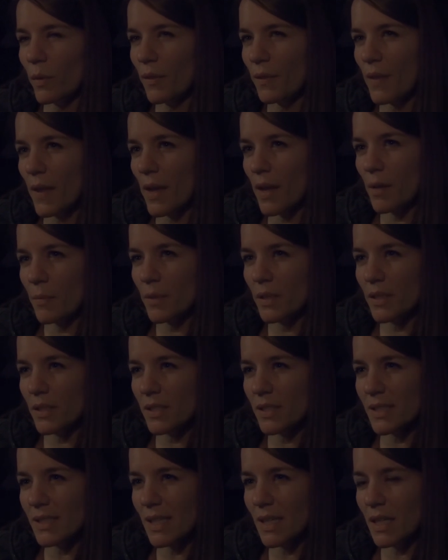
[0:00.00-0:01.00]
with them and
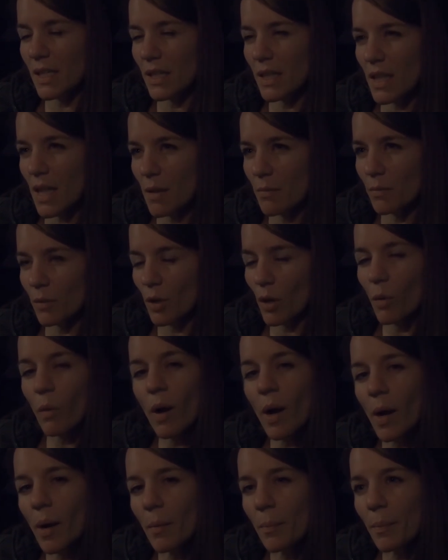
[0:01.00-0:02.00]
seeing them grow
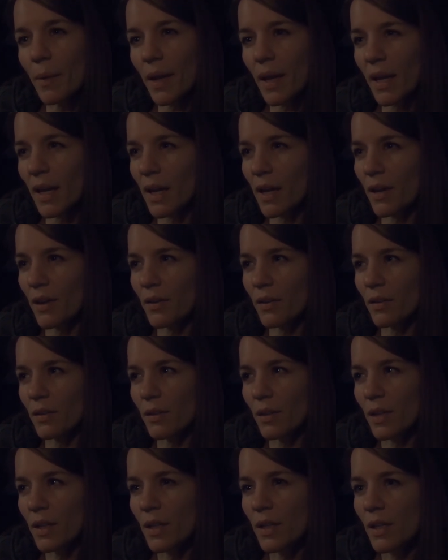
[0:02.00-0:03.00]
up
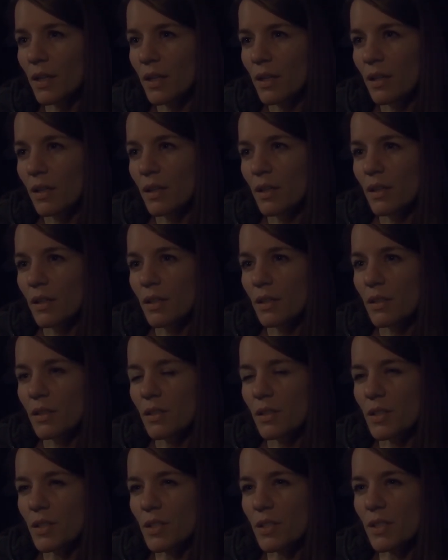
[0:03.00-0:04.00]
and
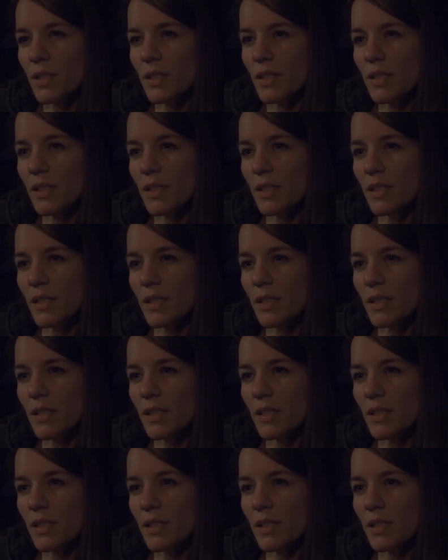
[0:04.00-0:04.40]
just